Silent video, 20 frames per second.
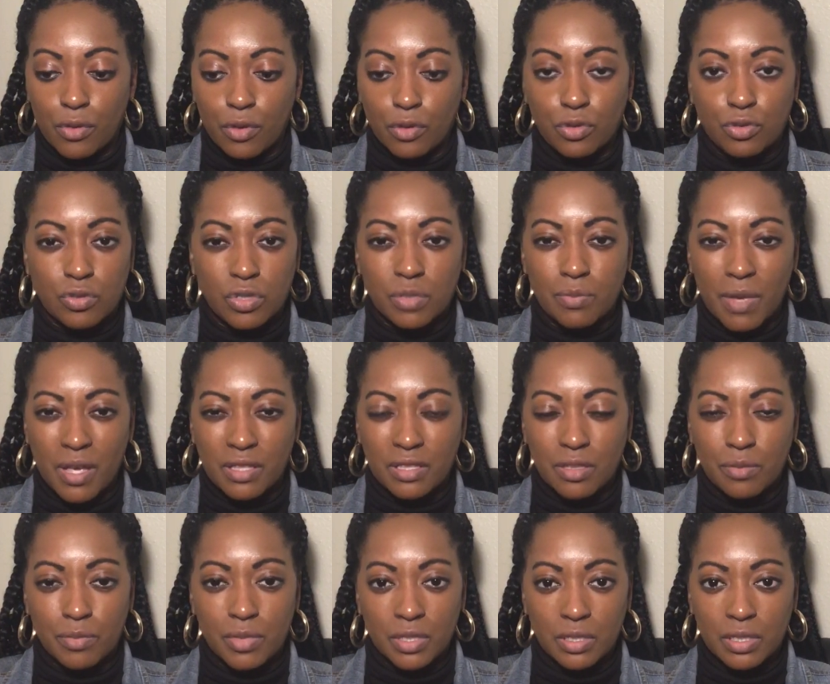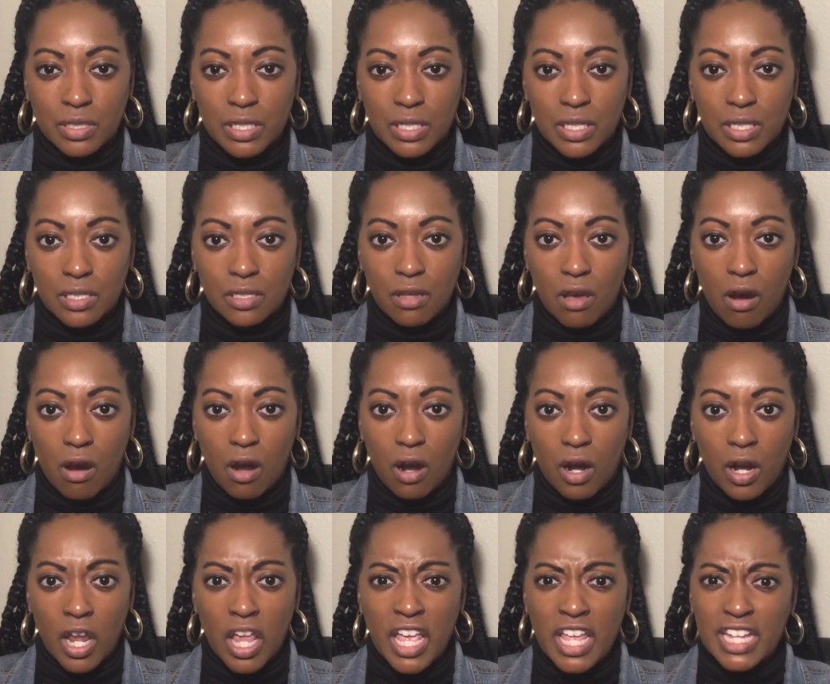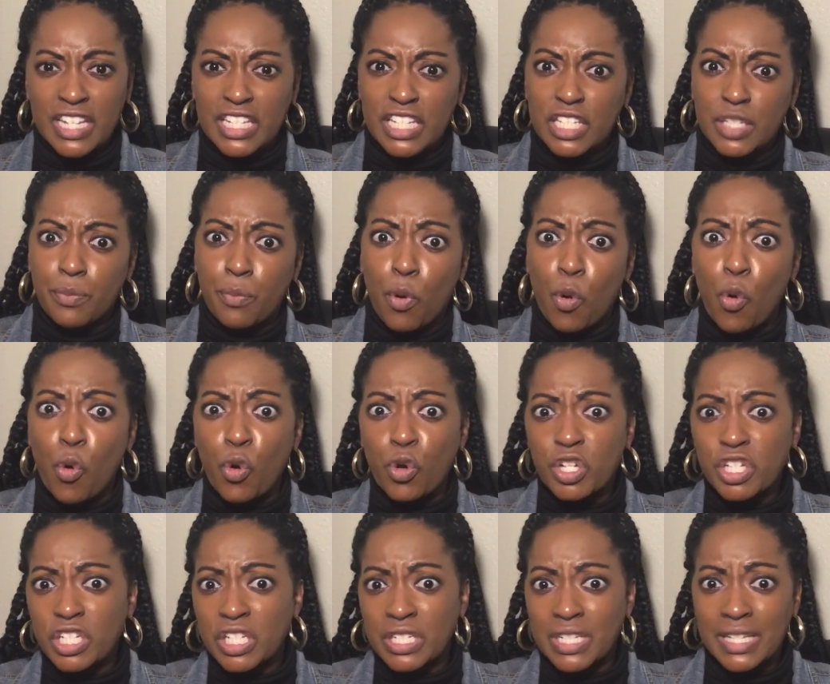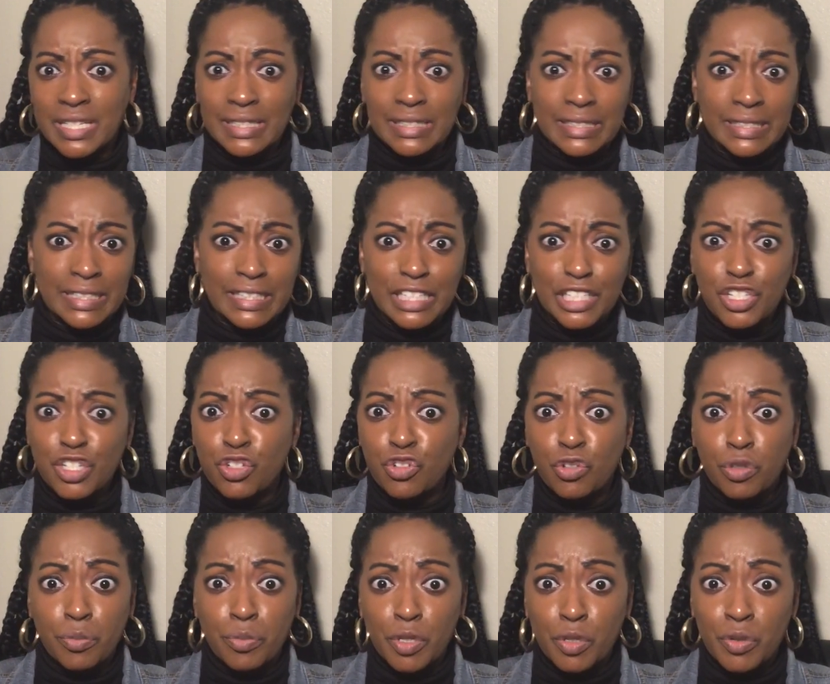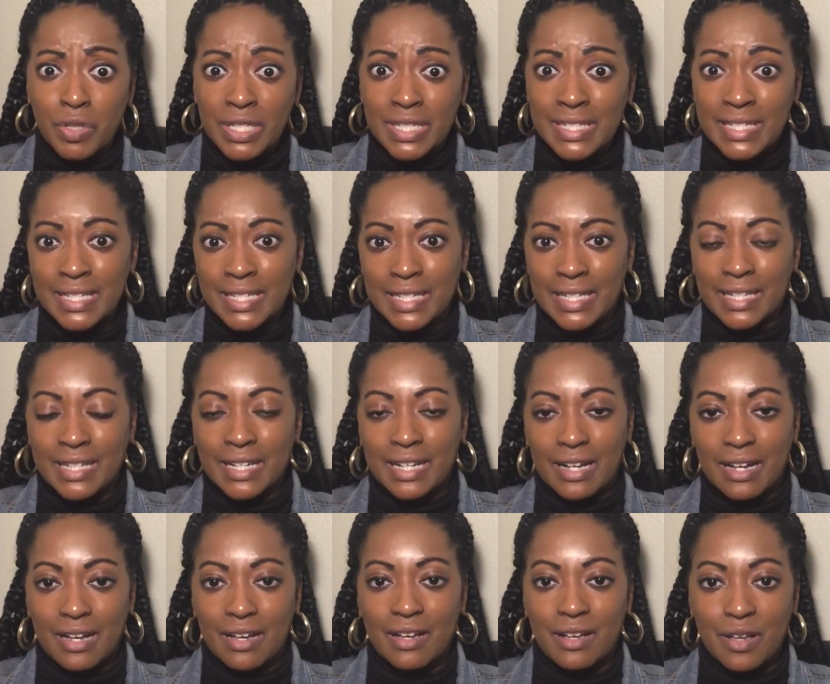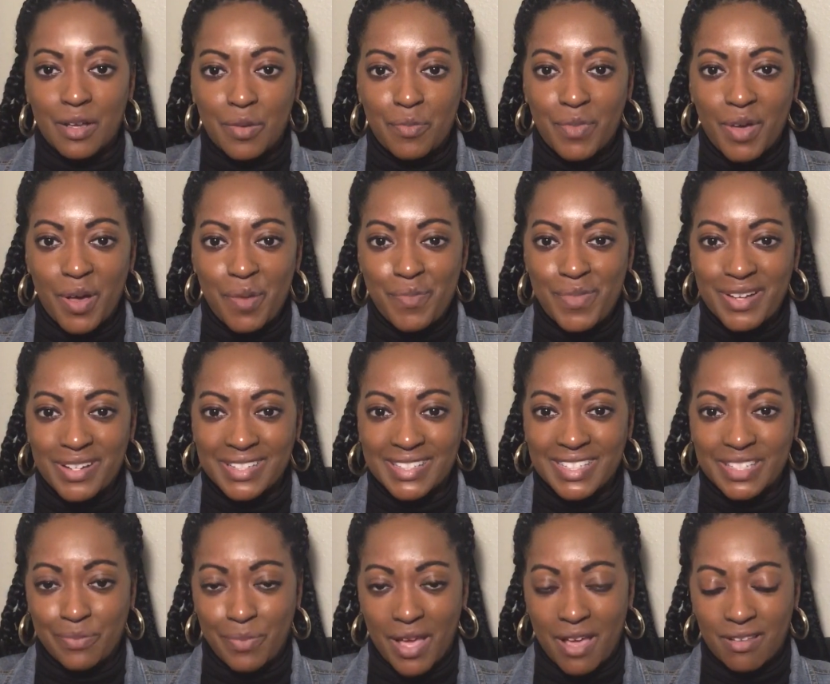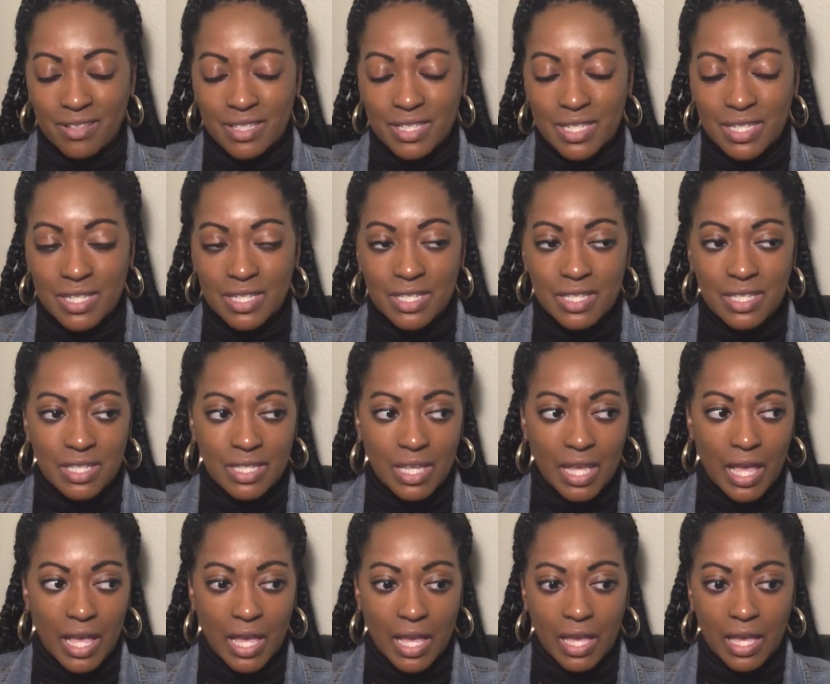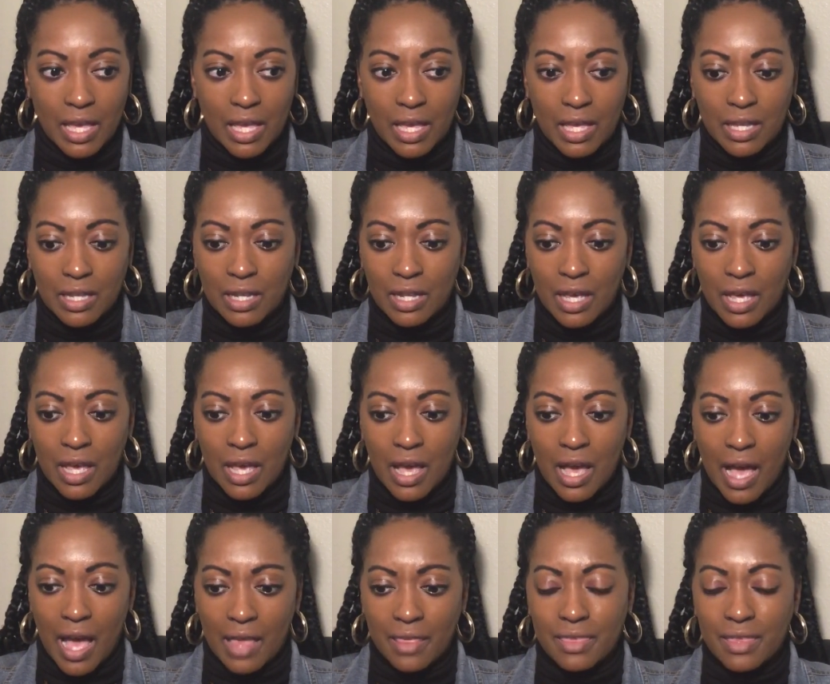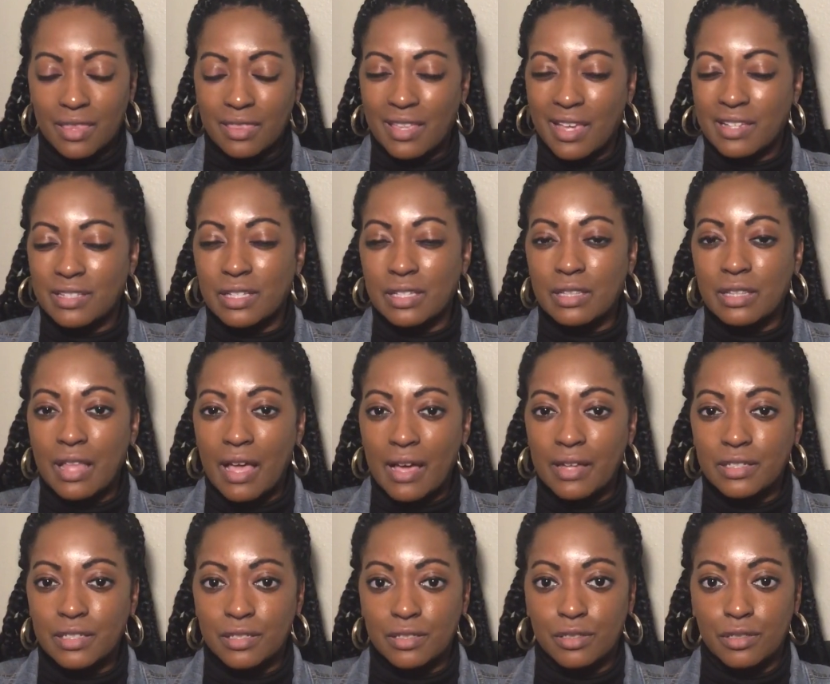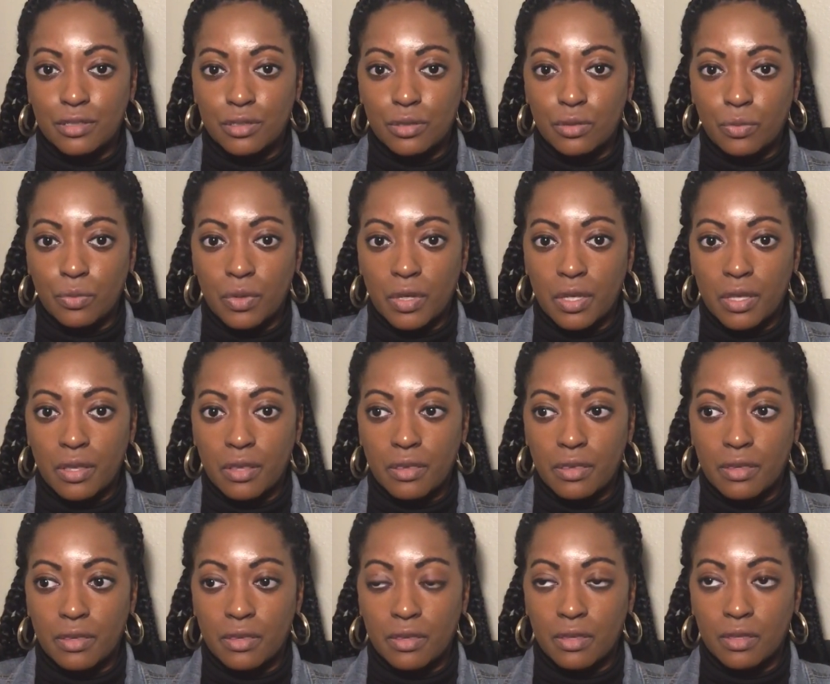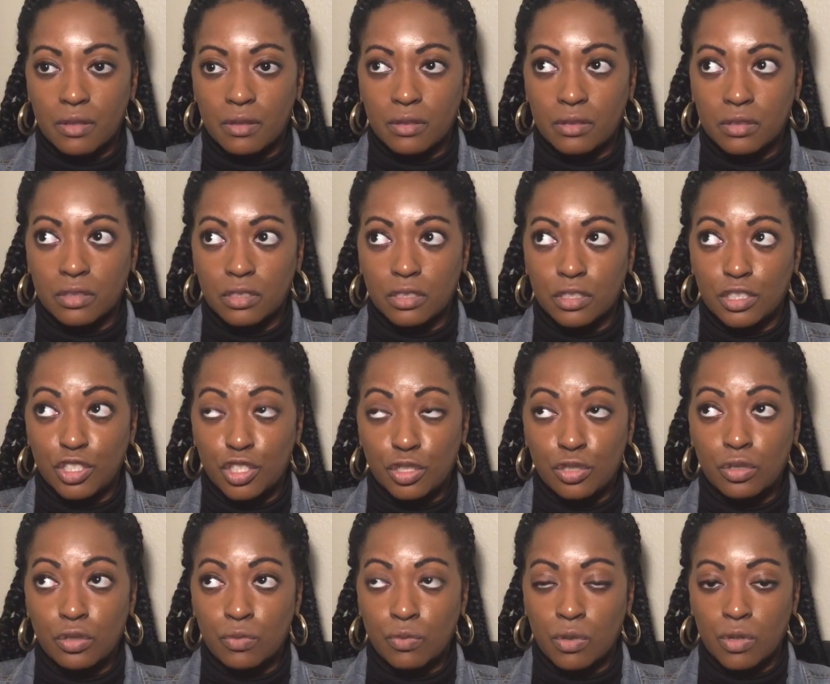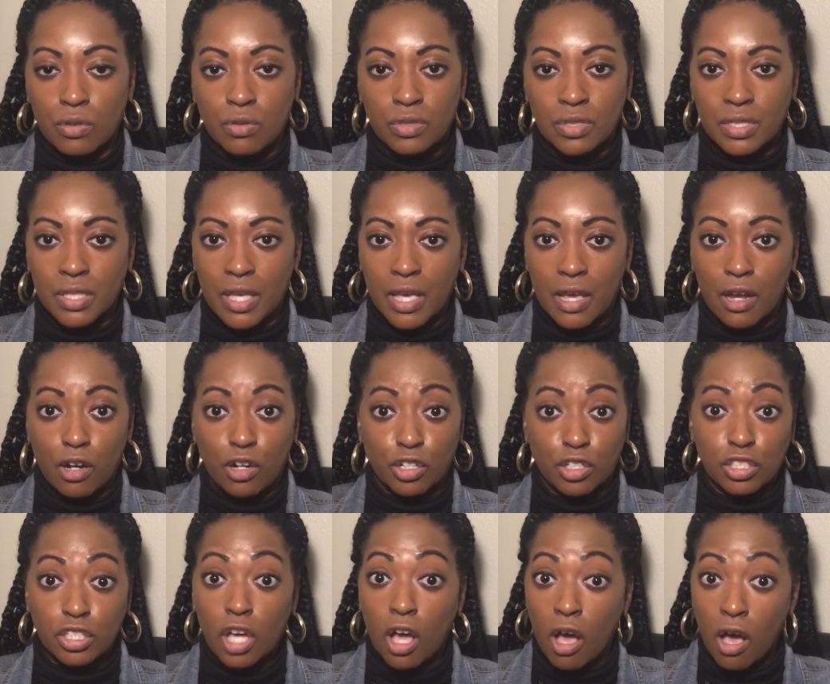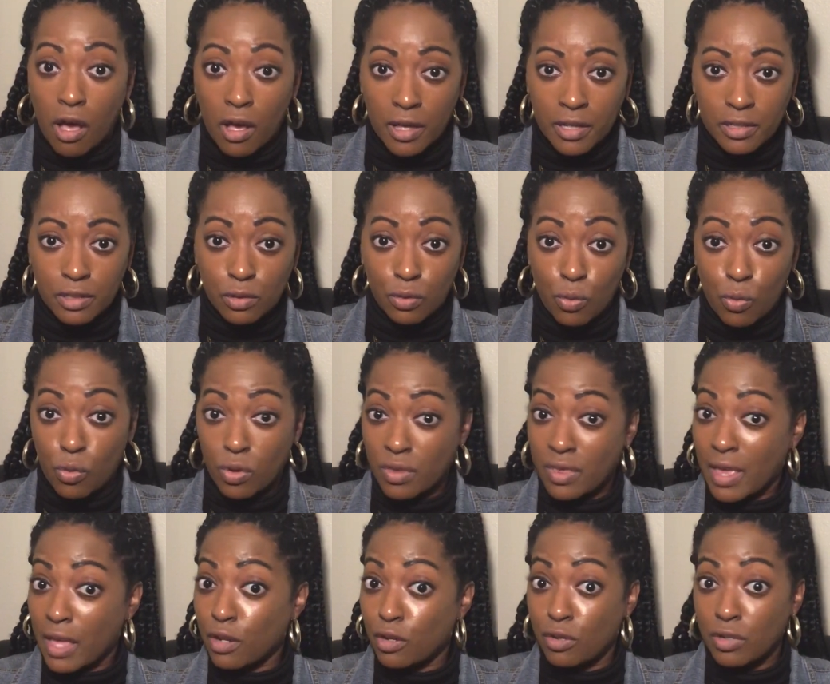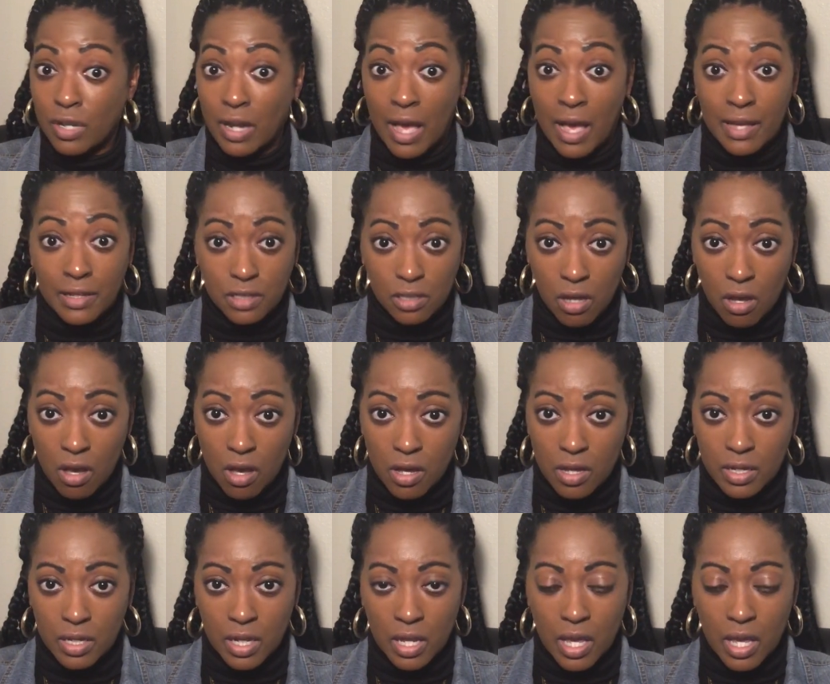those responsibilities are disproportionately distributed amongst spouses. And I think that has a lot to do with gender roles that are taught or that are not taught,